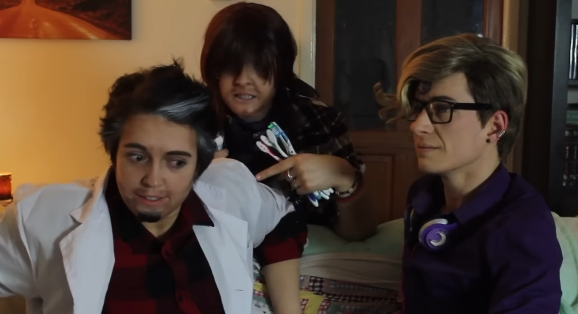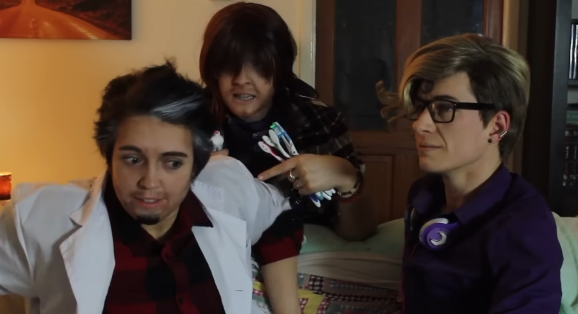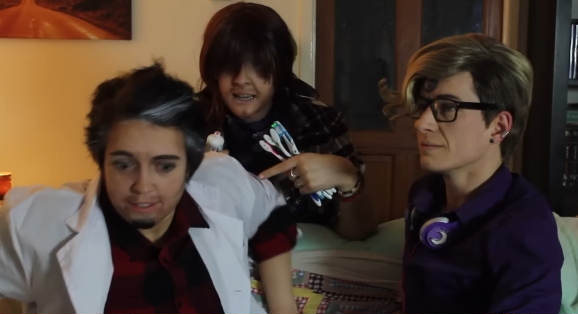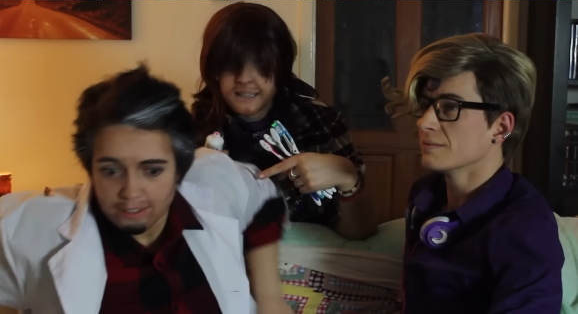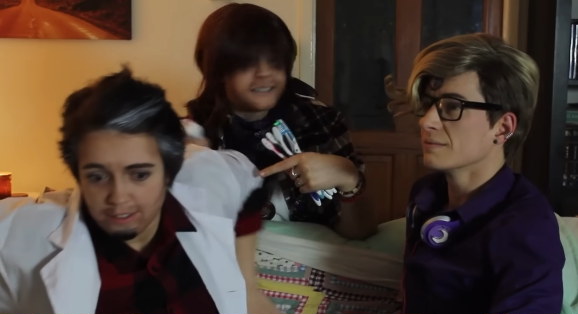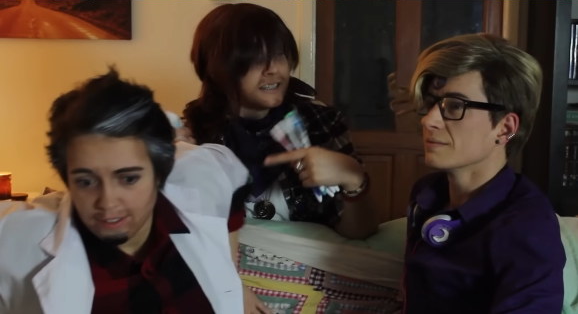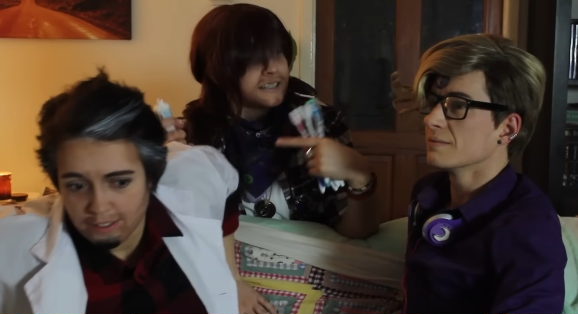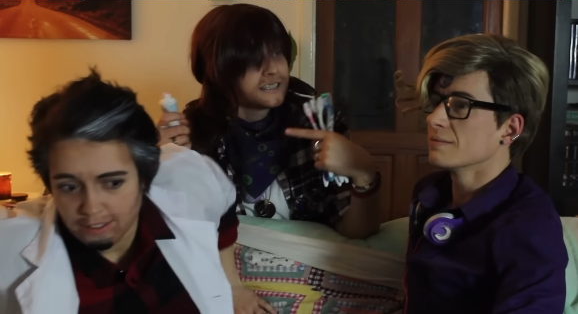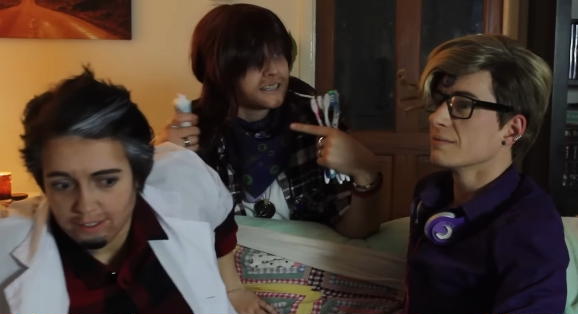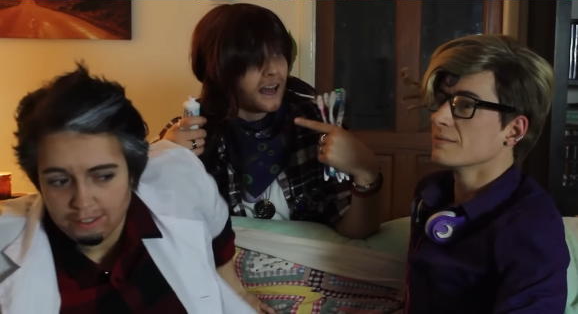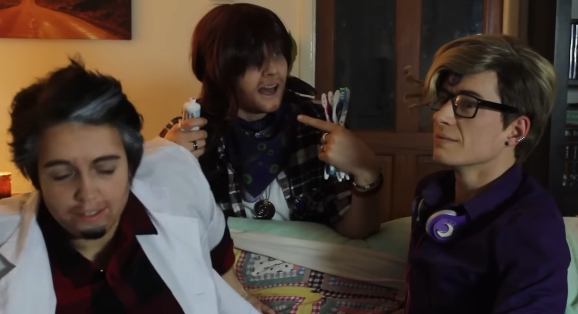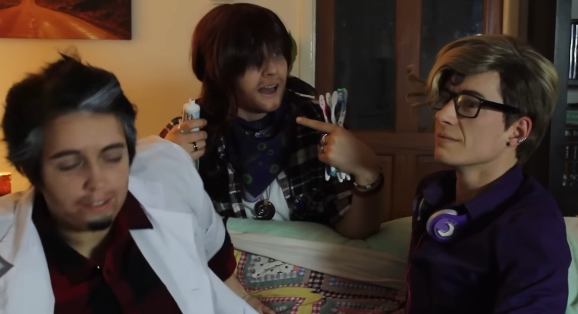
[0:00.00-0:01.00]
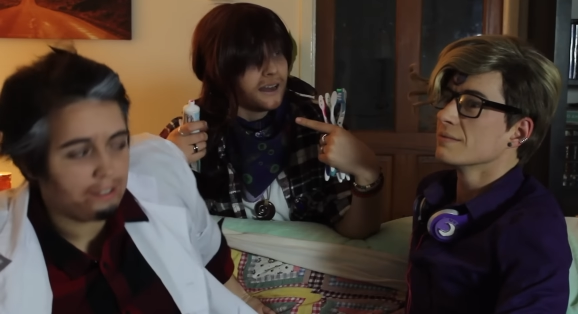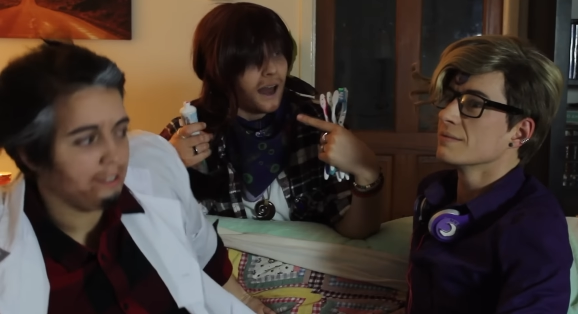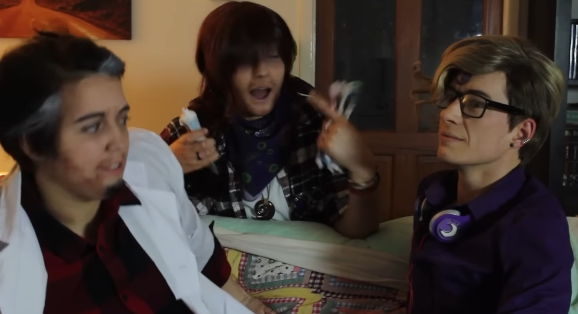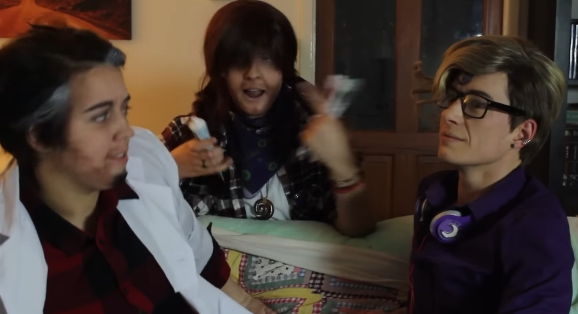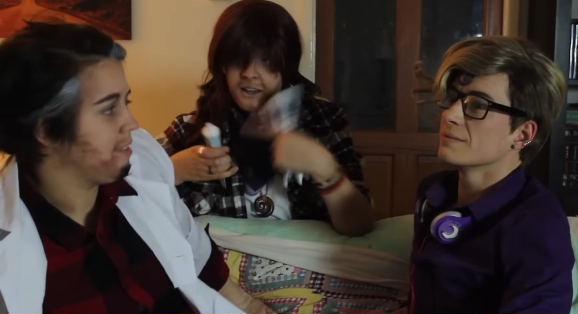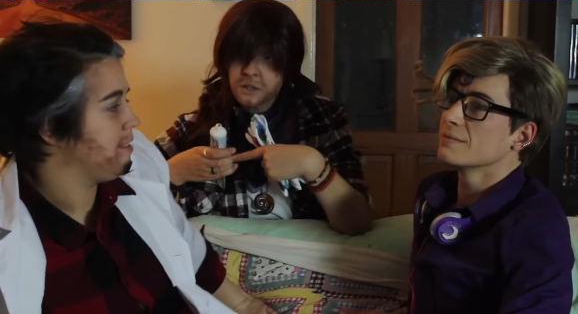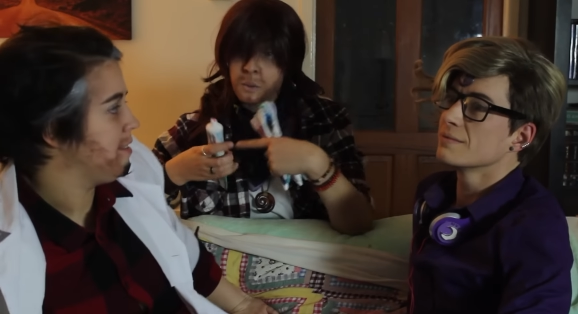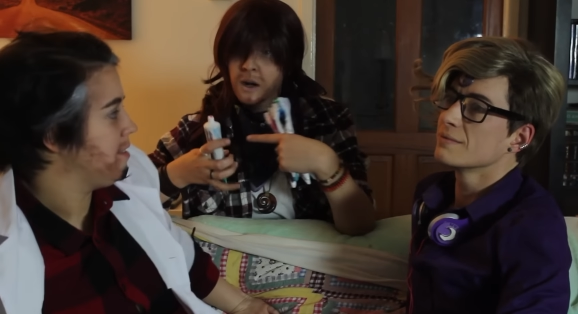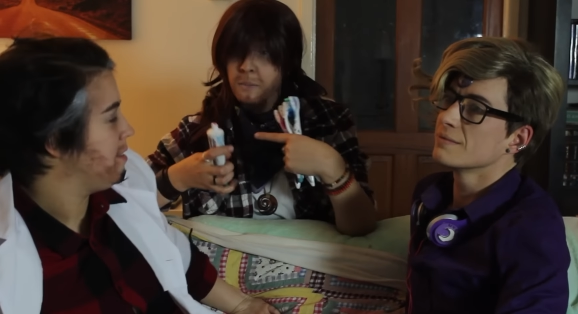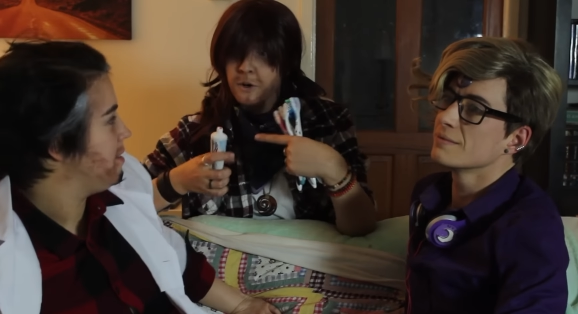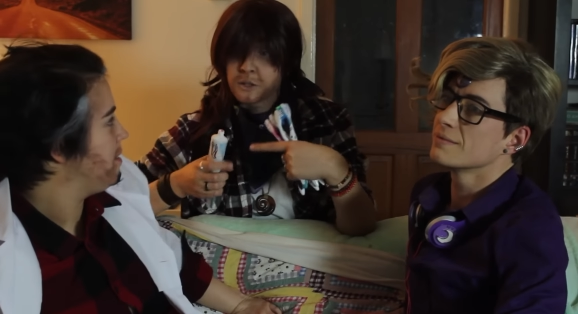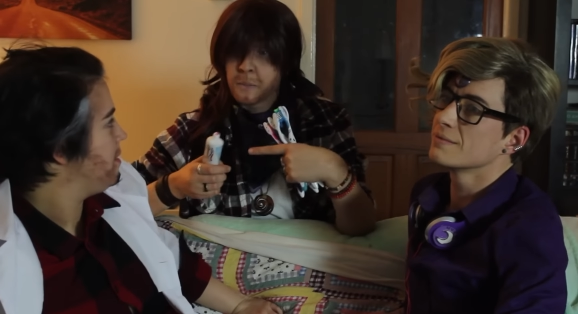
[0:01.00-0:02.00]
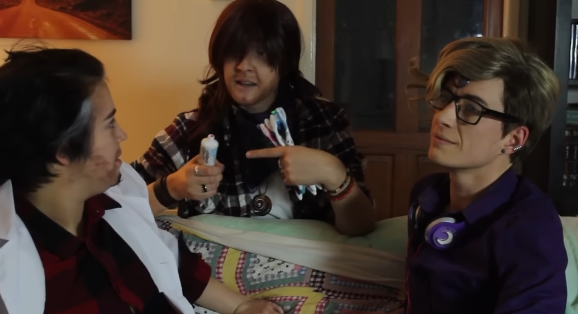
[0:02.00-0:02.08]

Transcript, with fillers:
Speaker 1: a scientist, and I just want to brush